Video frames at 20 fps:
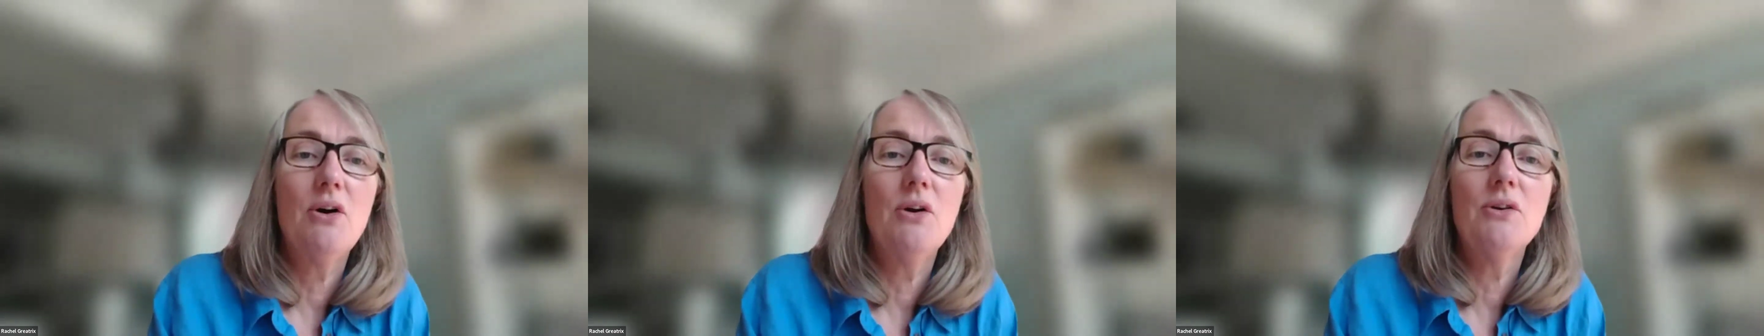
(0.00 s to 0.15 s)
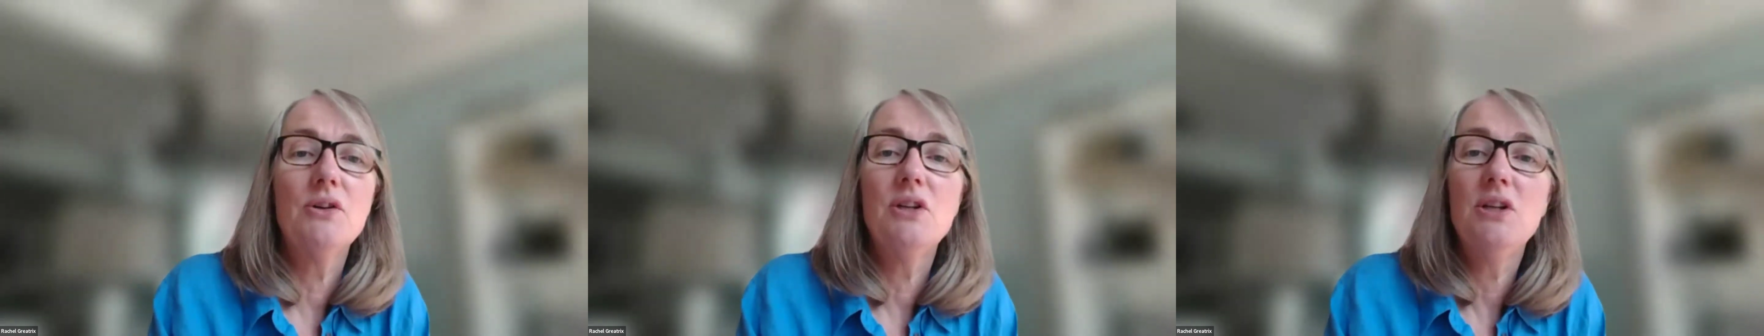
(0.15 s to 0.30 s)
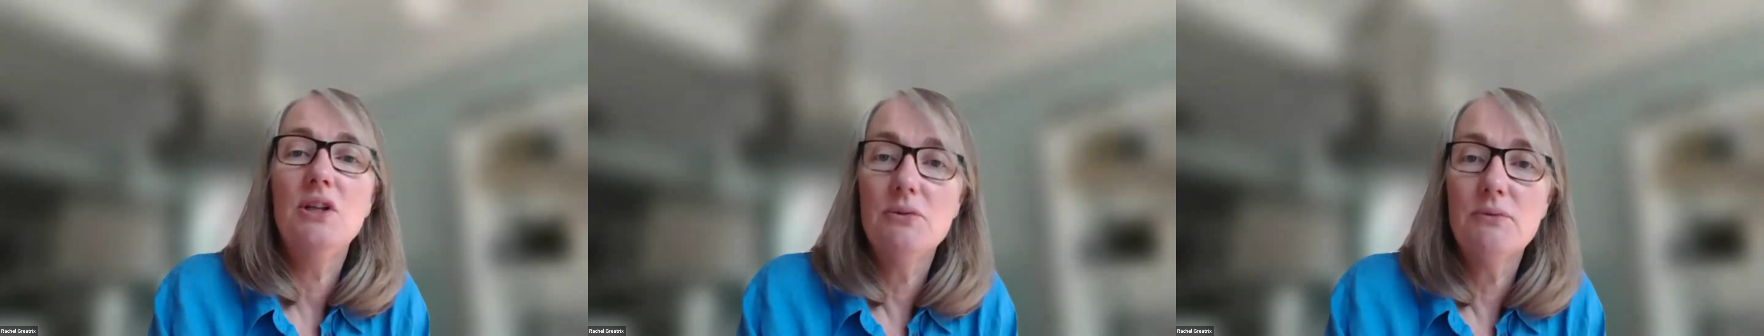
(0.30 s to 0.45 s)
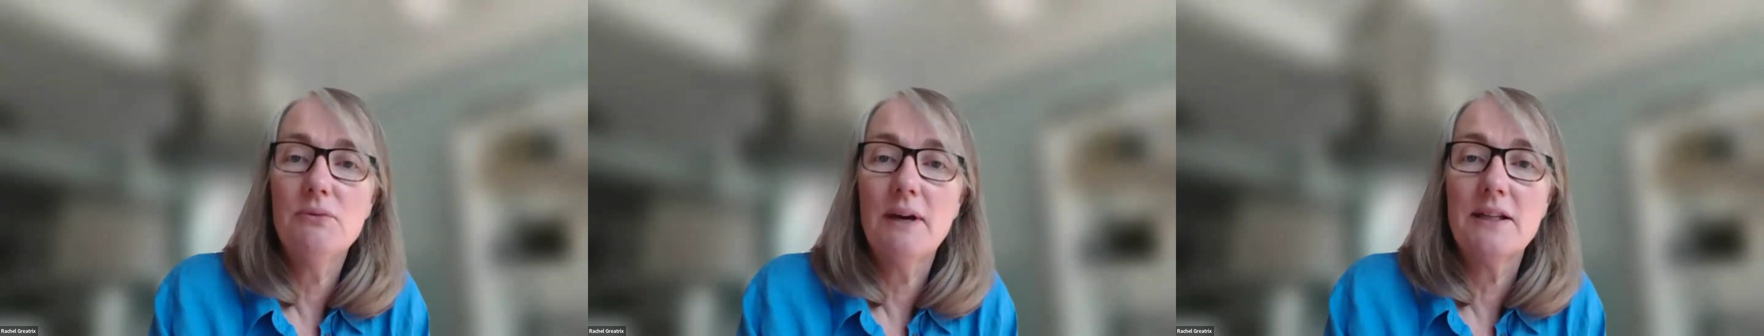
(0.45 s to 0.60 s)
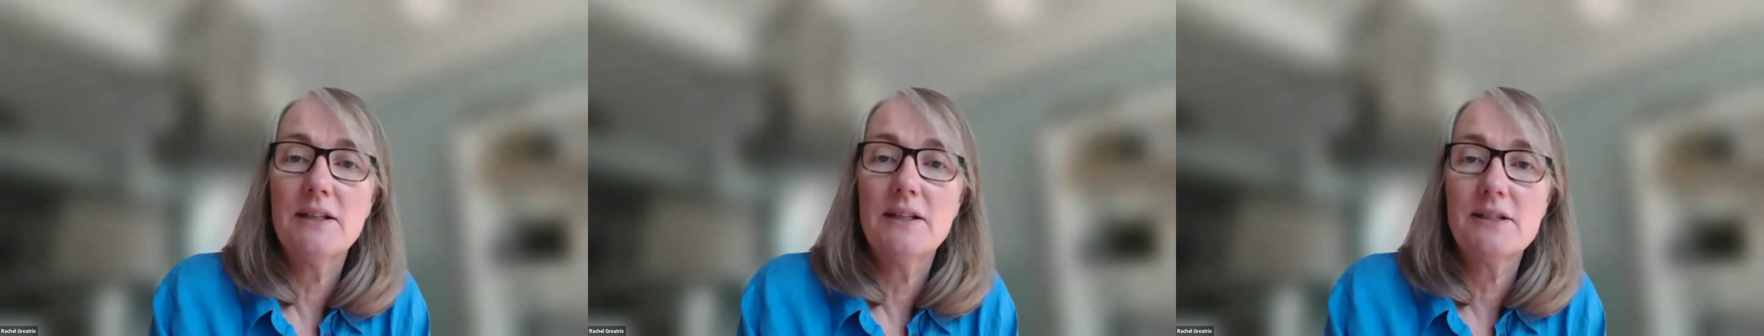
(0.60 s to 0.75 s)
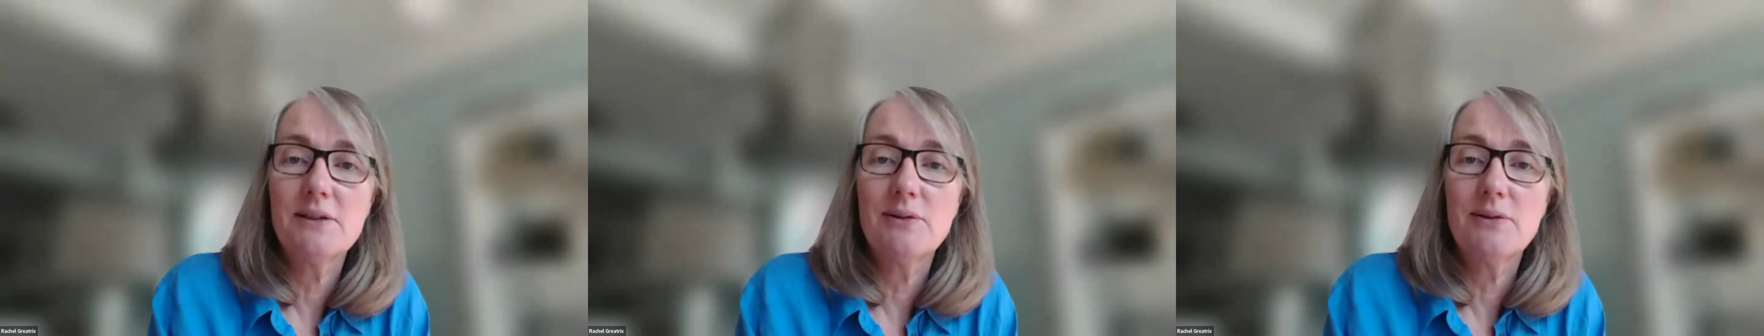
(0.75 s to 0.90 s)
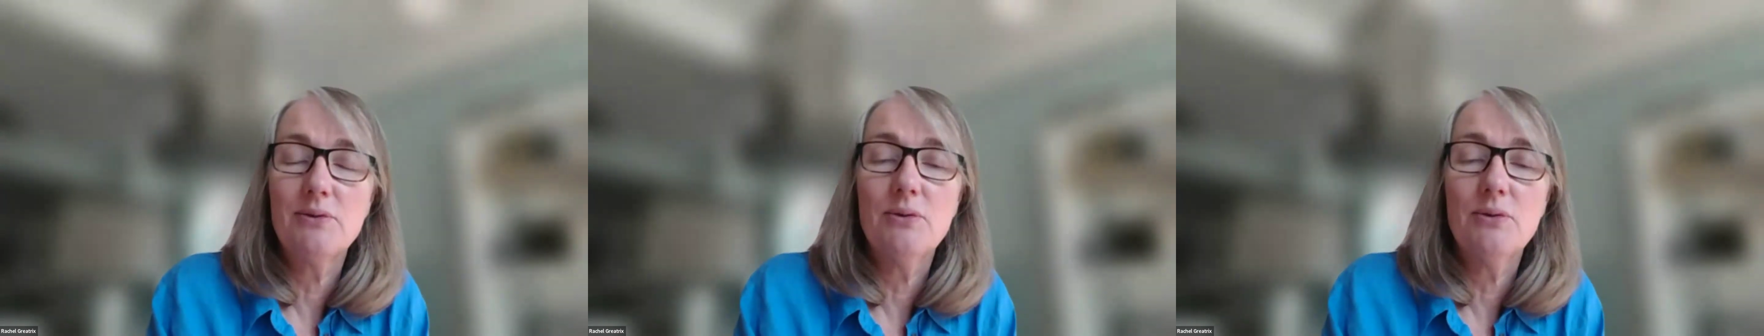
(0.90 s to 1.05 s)
on
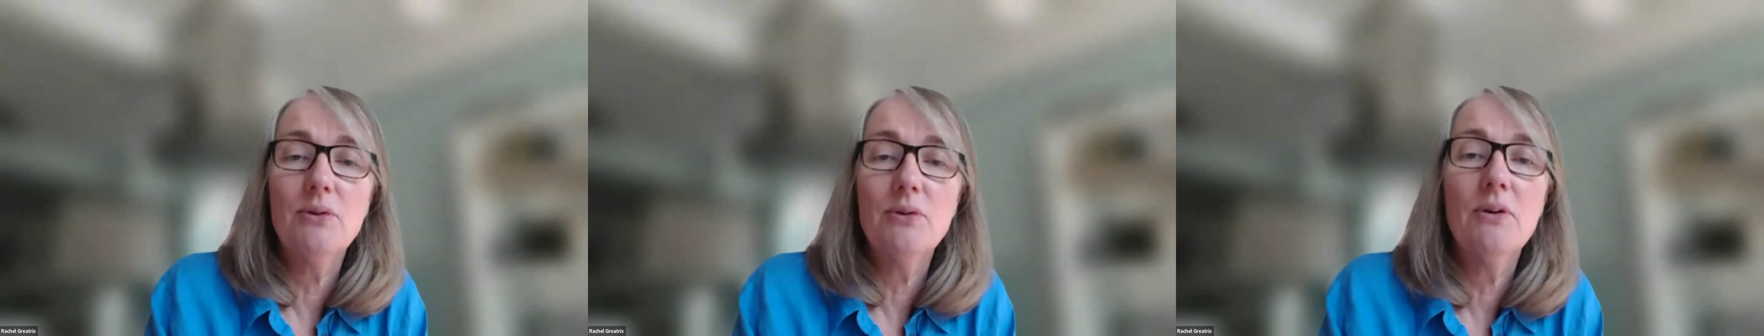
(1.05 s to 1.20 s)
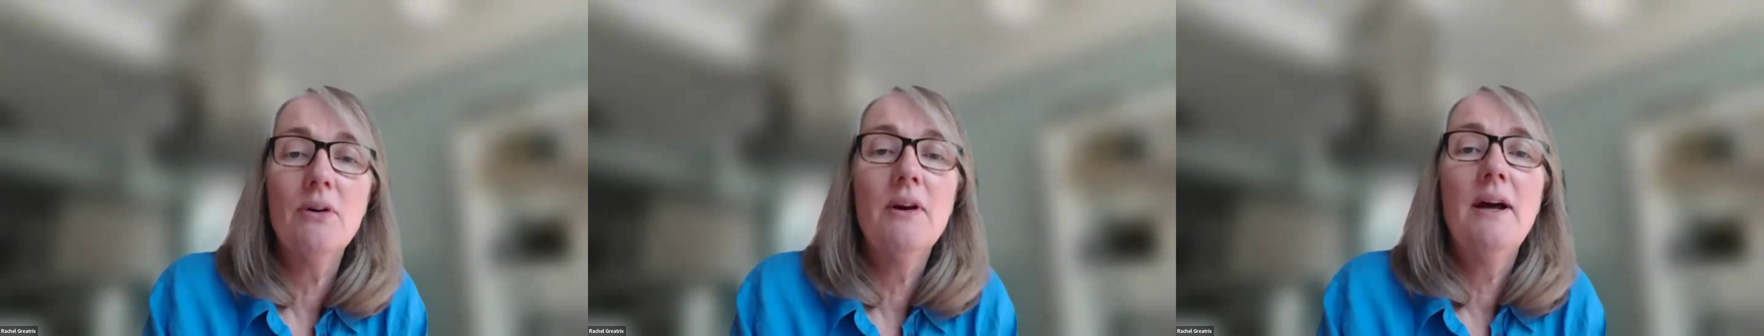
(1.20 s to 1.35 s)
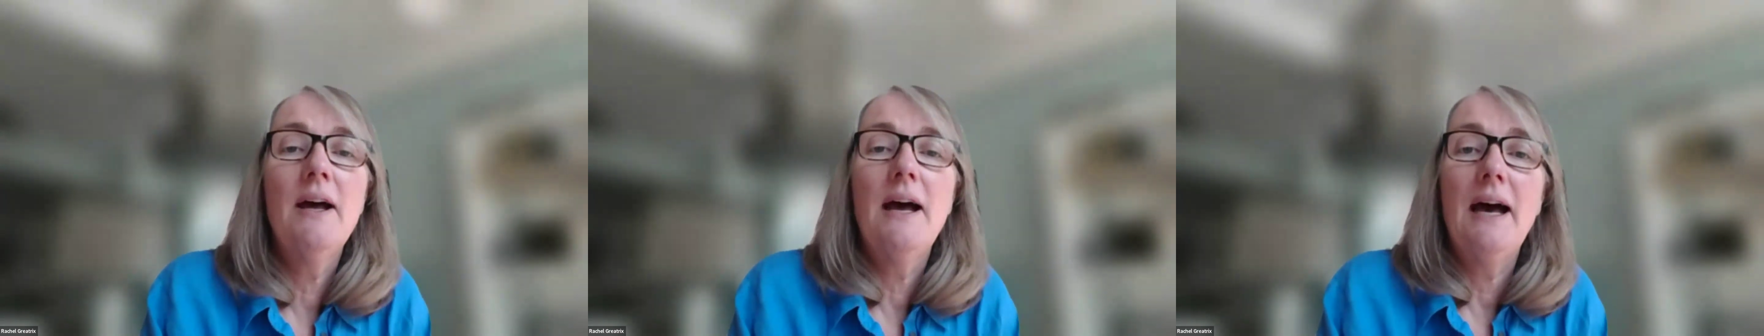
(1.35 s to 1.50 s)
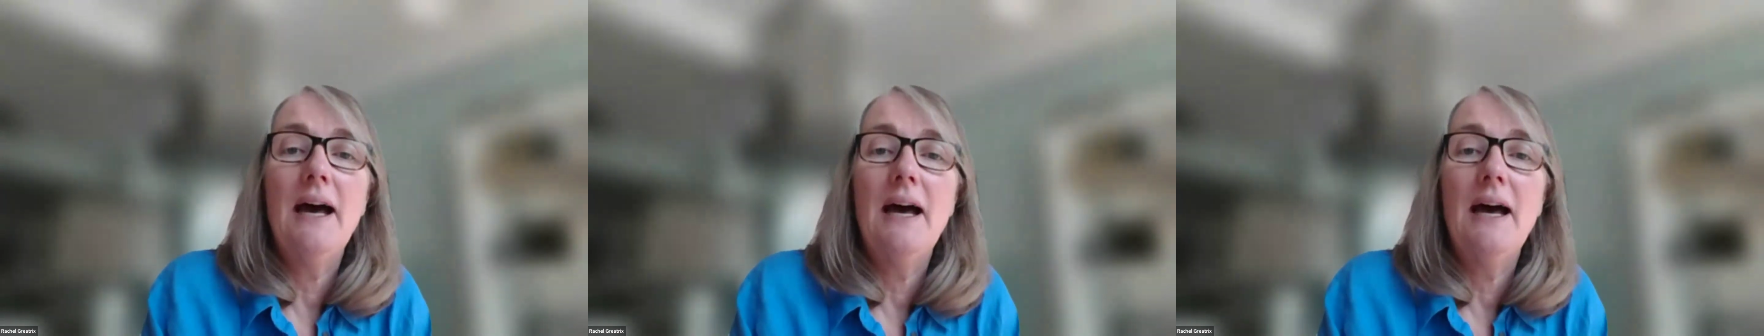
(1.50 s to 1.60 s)
UCAT score,